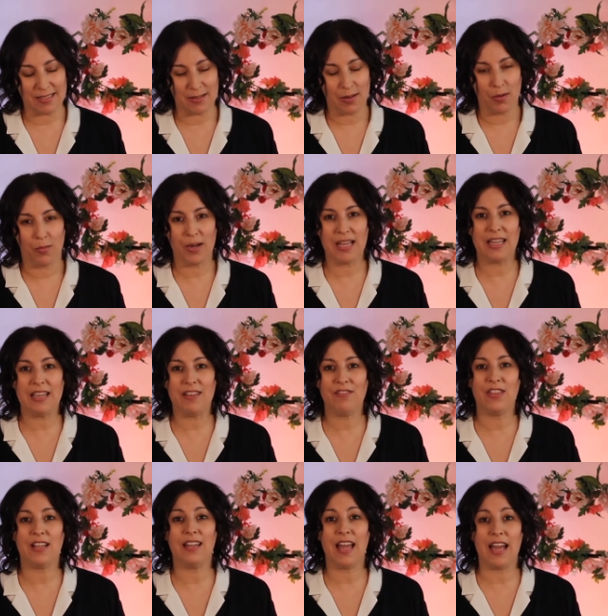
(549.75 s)
we live
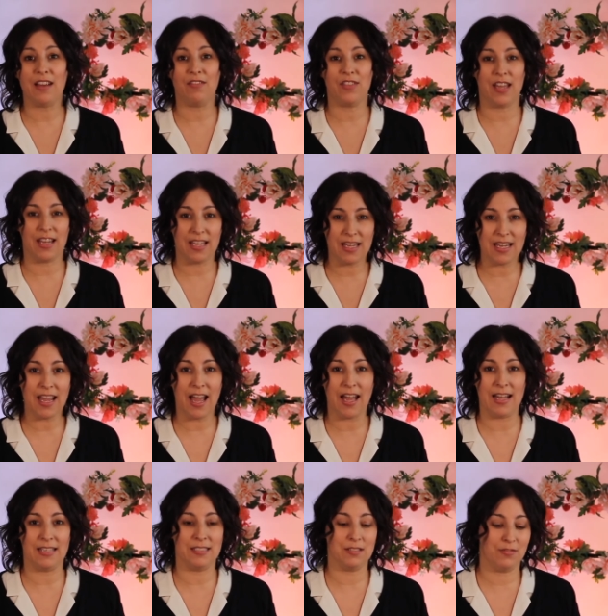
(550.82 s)
the life that He
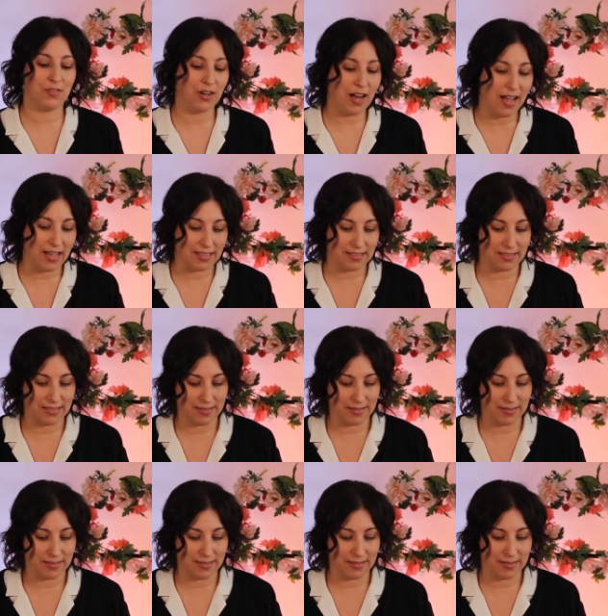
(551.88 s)
has for us.